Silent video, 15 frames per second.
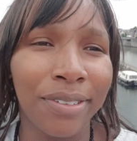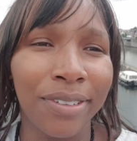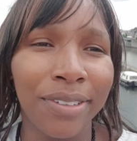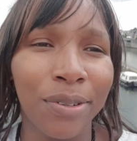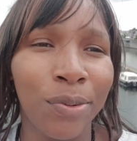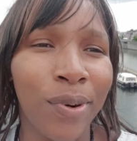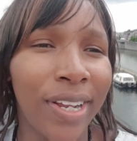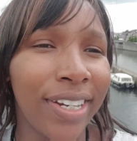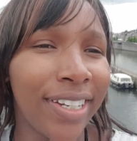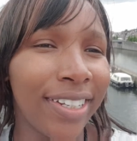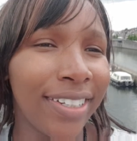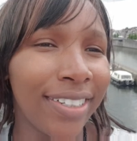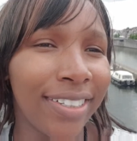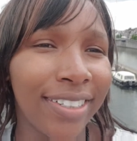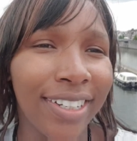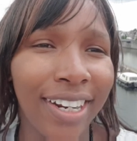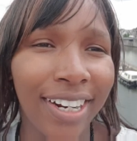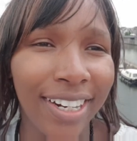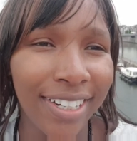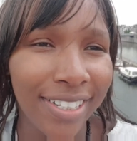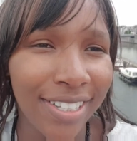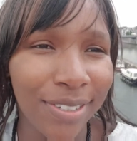wedding
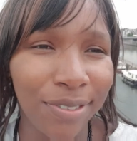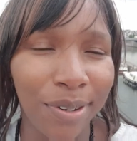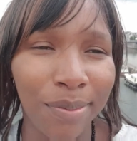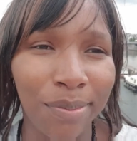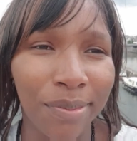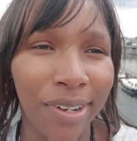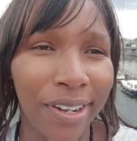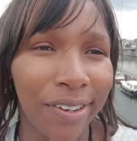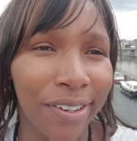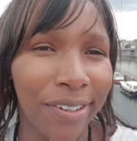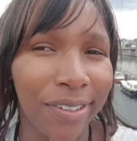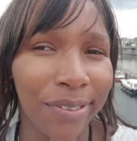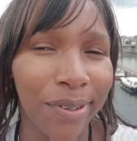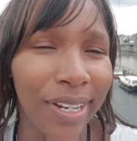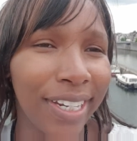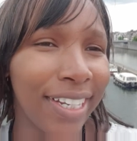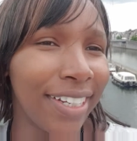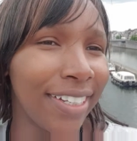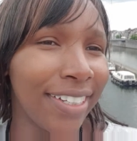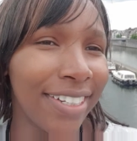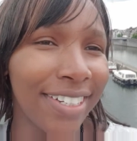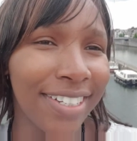cards from our
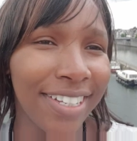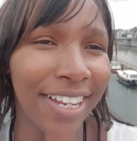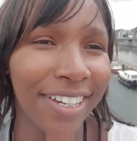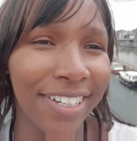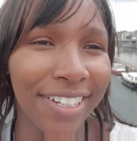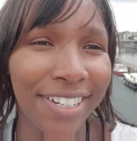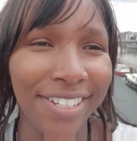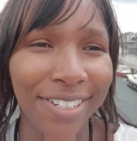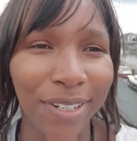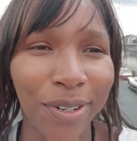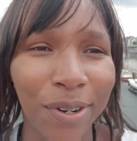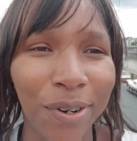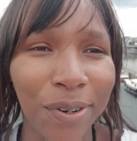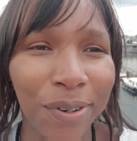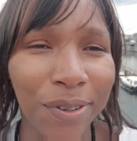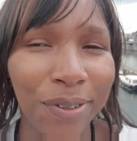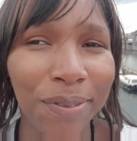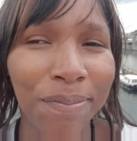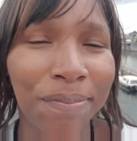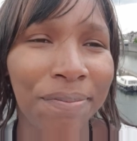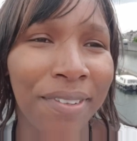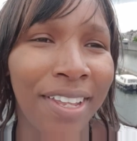wedding 10 years ago,
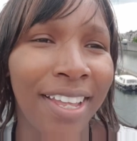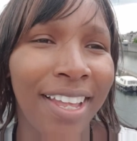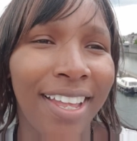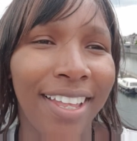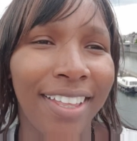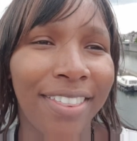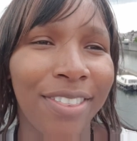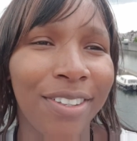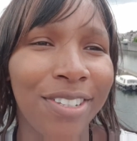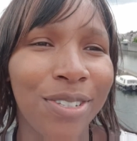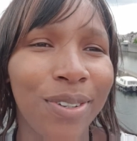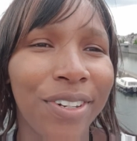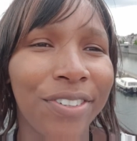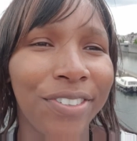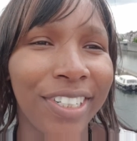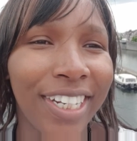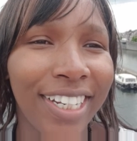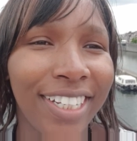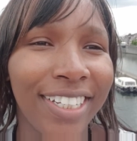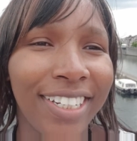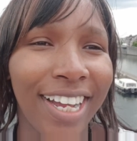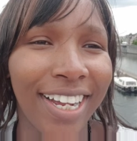and those were
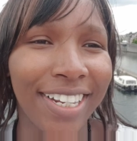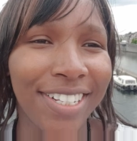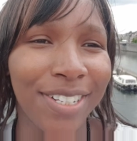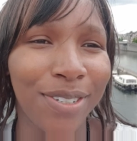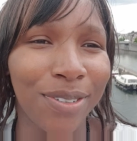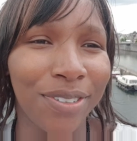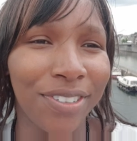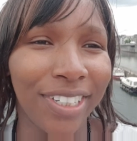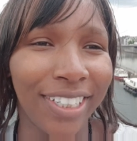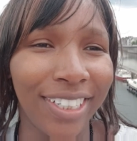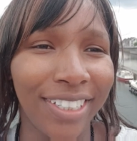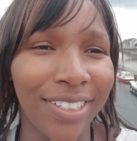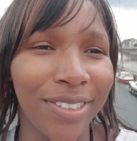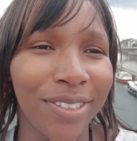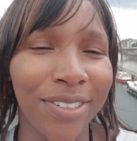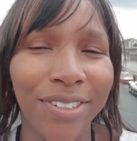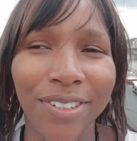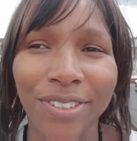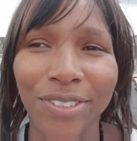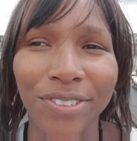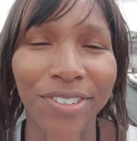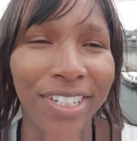really nice to read.
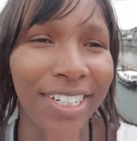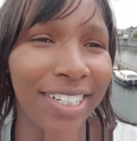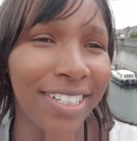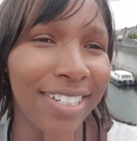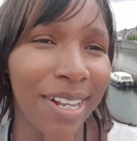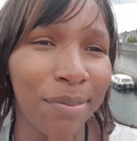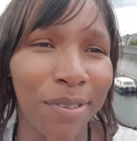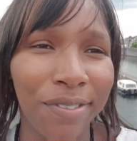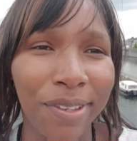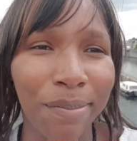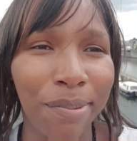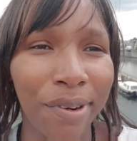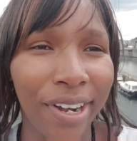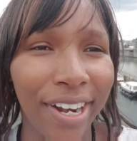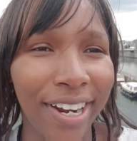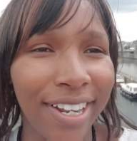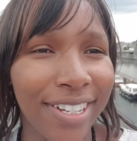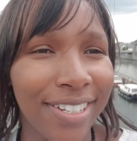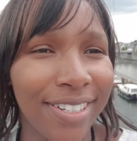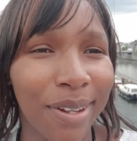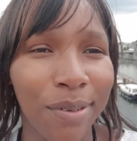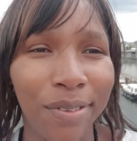You read some of the
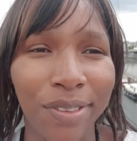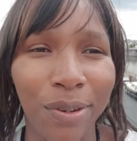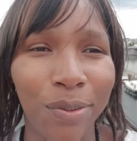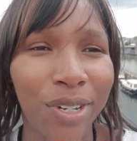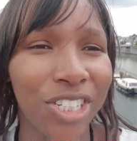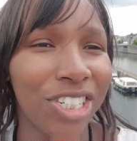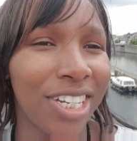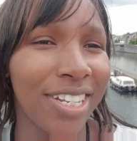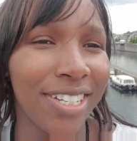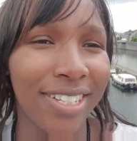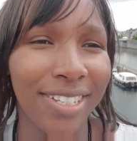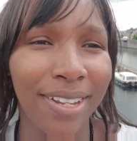prayers, some of the wishes